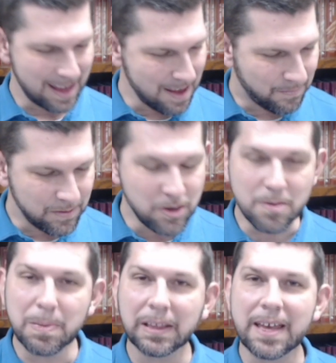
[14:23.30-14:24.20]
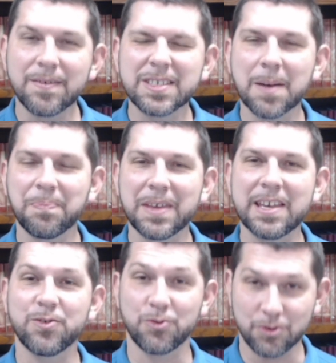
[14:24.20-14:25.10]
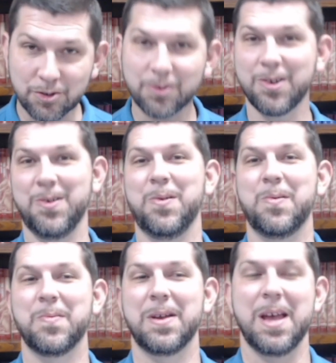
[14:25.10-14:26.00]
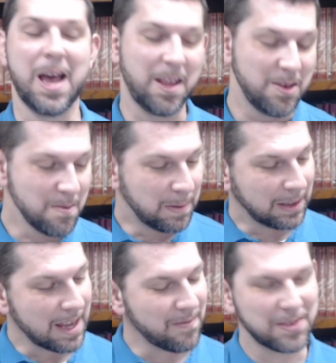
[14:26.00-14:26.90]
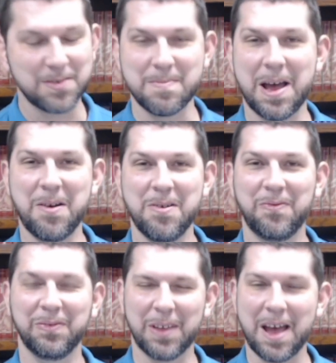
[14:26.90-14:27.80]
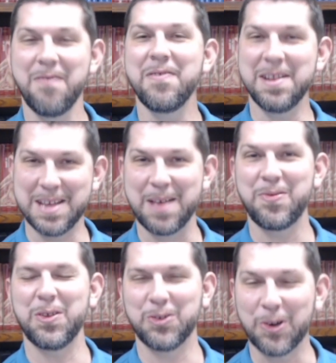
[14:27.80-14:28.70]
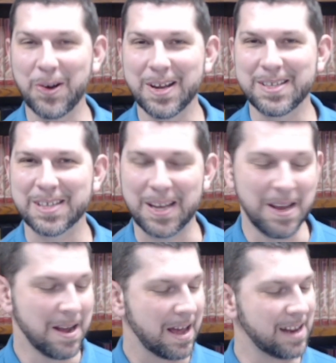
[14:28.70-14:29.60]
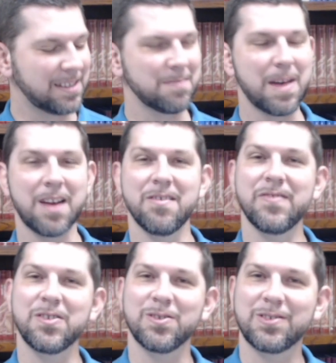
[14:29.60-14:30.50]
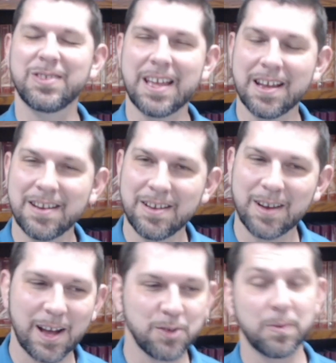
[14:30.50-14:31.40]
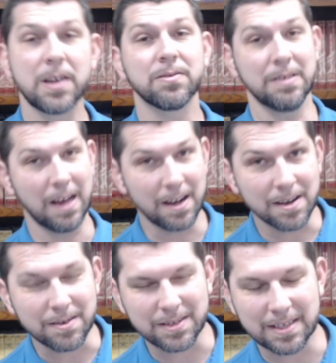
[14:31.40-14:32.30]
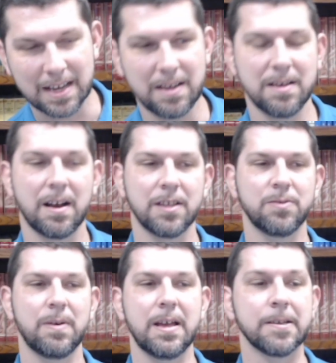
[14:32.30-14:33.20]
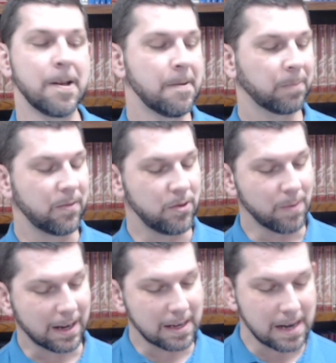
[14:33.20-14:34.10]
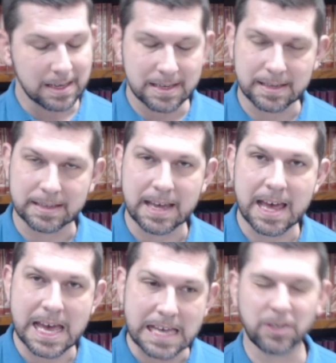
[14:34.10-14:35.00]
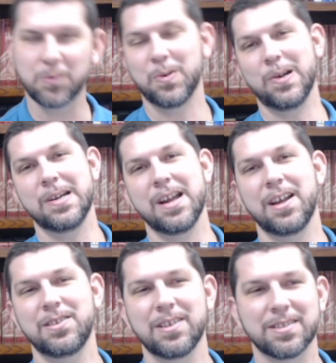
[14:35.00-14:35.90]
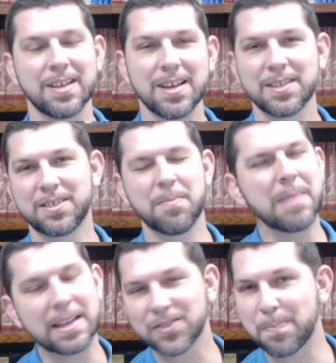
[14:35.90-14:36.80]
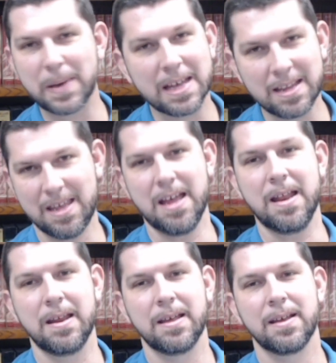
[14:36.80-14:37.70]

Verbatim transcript: if you believe something is true, and you believe it's a matter of life and death, eternity, and it's a matter of understanding God's ways or not understanding God's ways, if you recognize this as His word, not just some man's opinion,